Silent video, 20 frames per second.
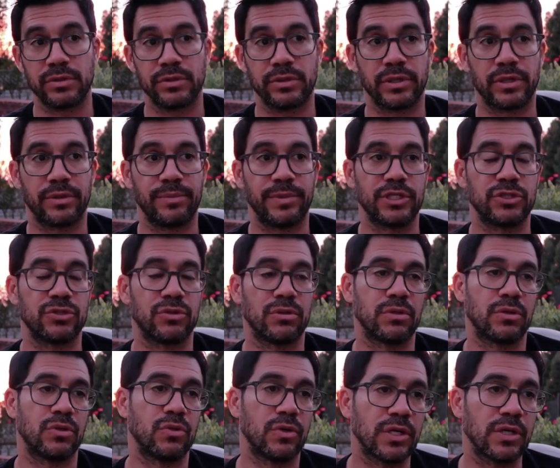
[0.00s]
Got to make sure
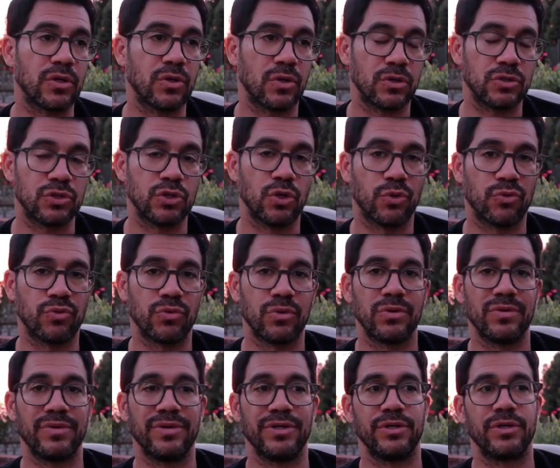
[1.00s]
their credit cards go
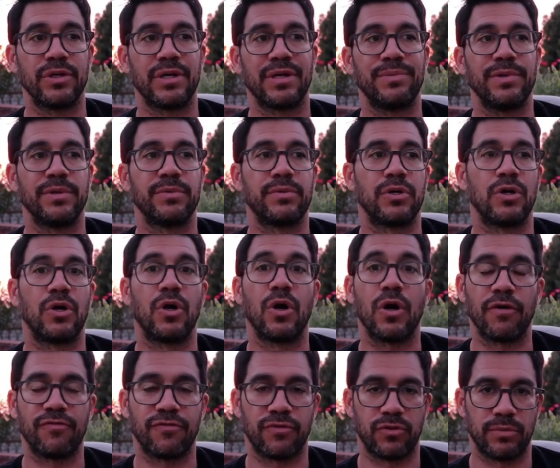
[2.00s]
through. You got to be able to
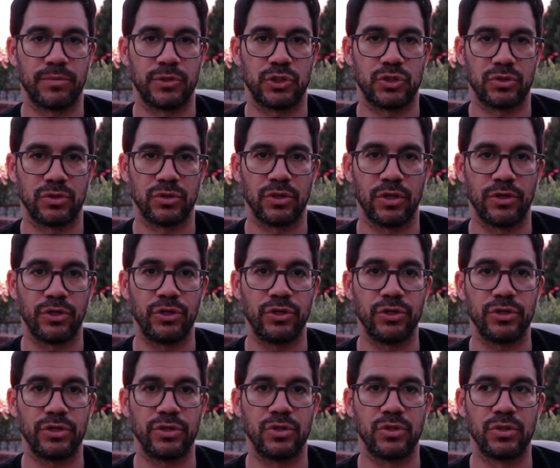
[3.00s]
offer them a
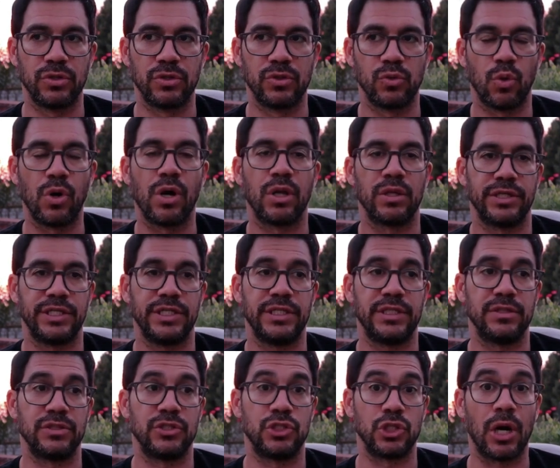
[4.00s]
good quality
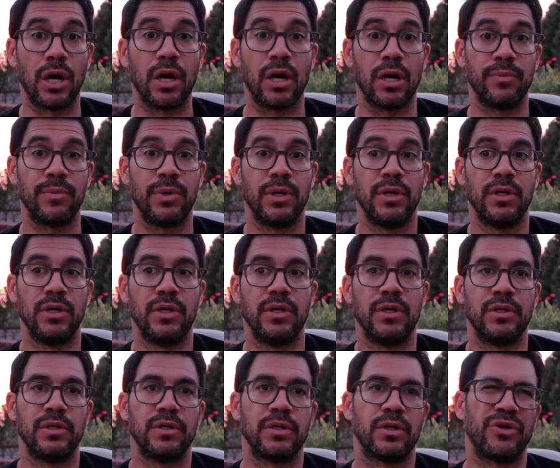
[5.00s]
job.
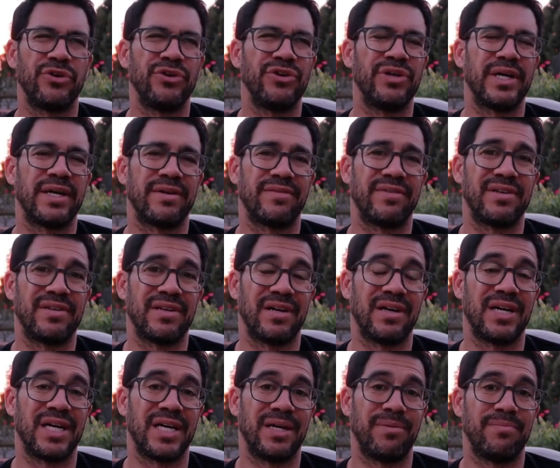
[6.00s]
Are you gonna have the
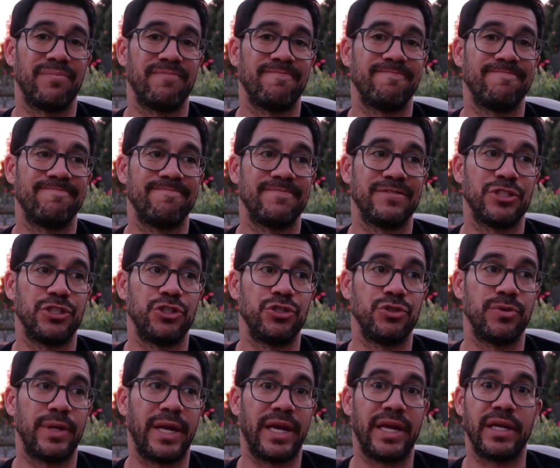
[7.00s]
time to
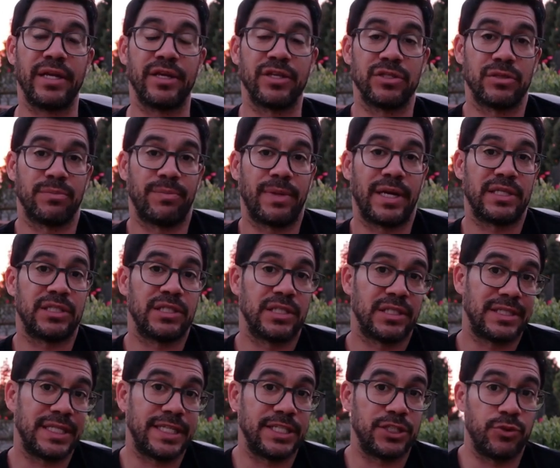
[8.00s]
do 80? Because imagine
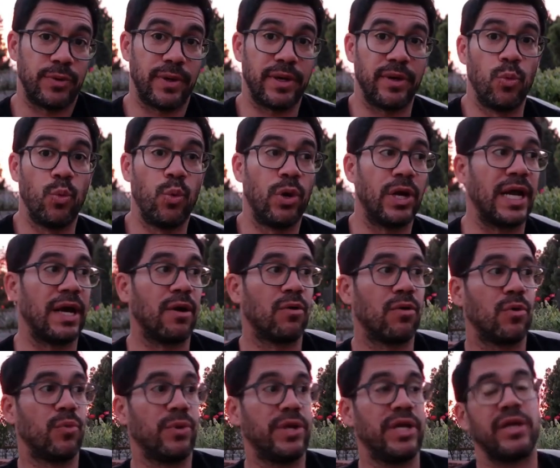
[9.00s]
it takes you 1
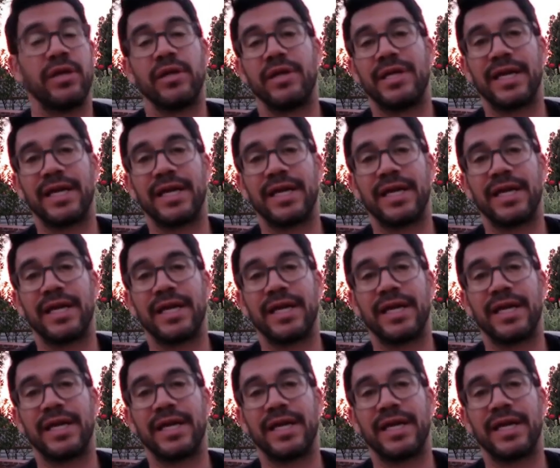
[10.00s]
hour a week.